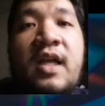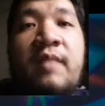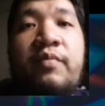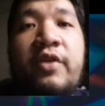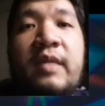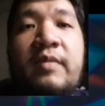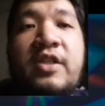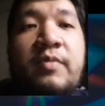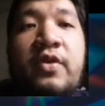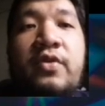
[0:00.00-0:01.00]
pretty much
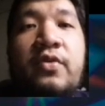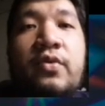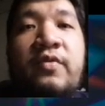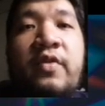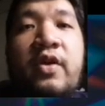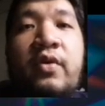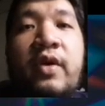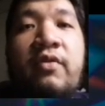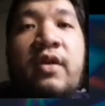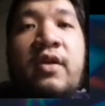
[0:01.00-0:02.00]
I'm going to do a very quick
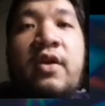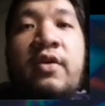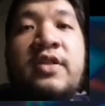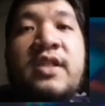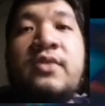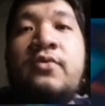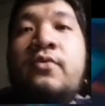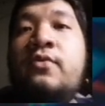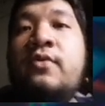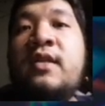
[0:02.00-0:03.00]
run here just
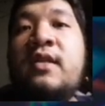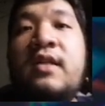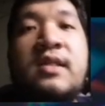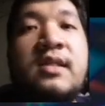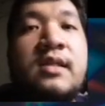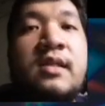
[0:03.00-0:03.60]
to at least